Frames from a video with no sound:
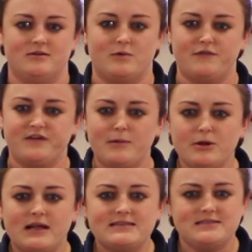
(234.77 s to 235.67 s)
While
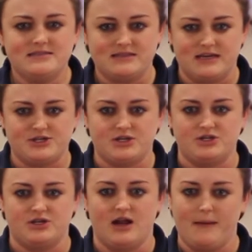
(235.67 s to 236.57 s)
fiberglass
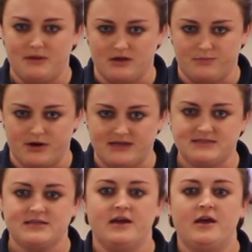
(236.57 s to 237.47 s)
insulation should not be
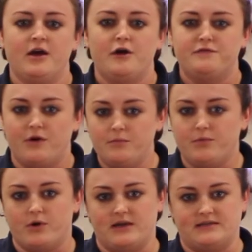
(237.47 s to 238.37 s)
compressed,
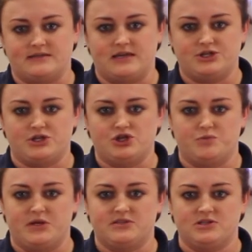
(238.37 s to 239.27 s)
foam board insulation
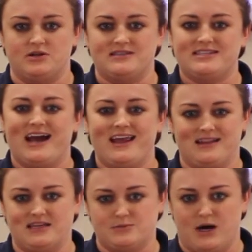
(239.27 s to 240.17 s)
should be installed as tightly as